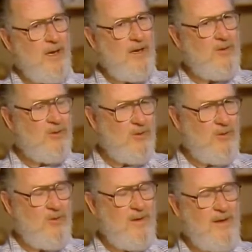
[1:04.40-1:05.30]

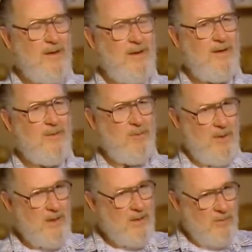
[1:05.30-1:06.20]
into the
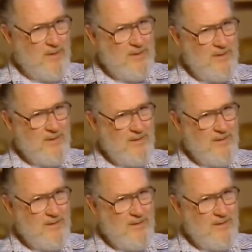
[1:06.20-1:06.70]
milling business,